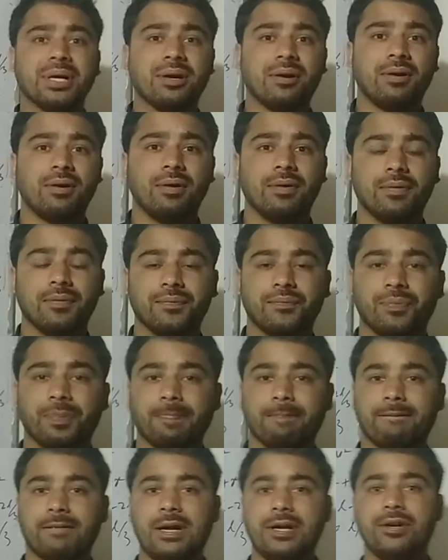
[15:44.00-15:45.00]
the
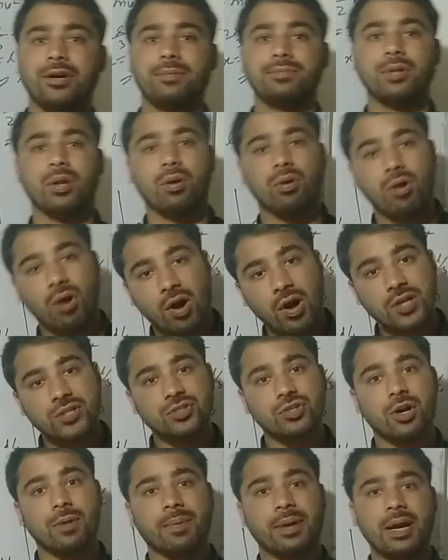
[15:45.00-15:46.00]
kind of the
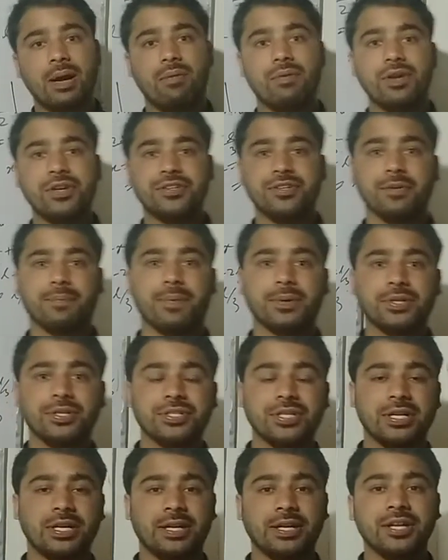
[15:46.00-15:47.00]
loss of gravitational
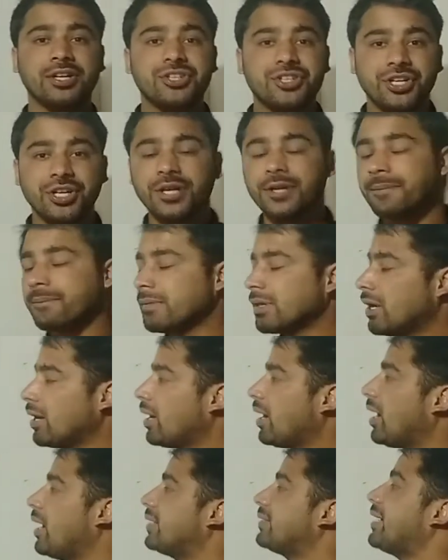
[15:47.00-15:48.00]
potential energy,
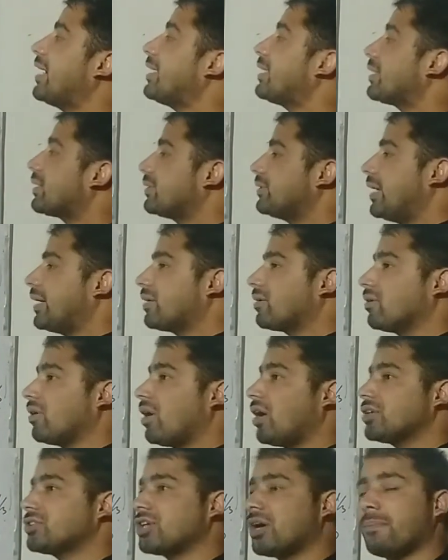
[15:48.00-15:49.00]
and that
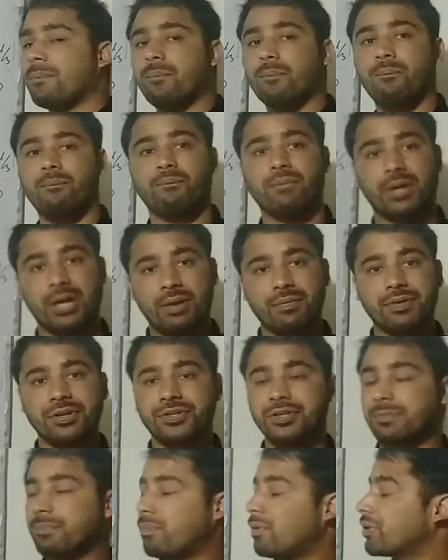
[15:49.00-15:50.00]
loss of
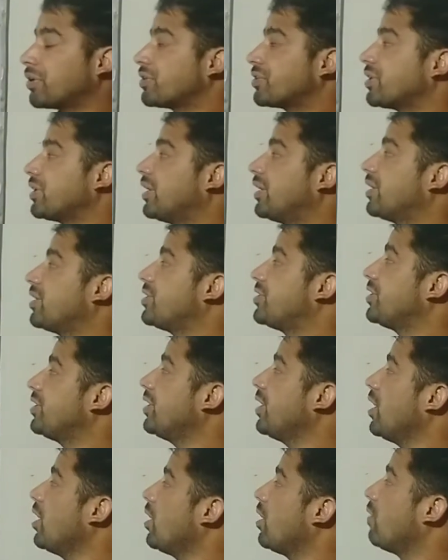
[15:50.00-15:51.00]
gravitational potential
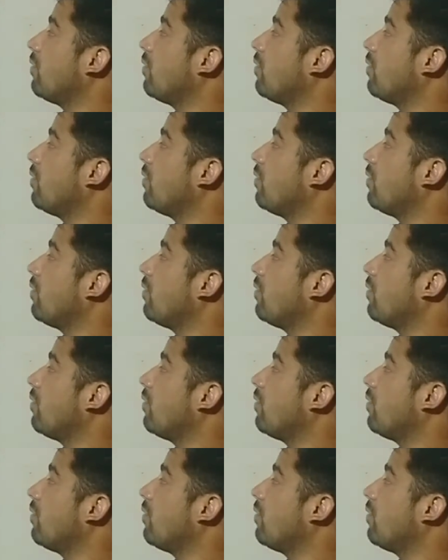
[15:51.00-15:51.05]
energy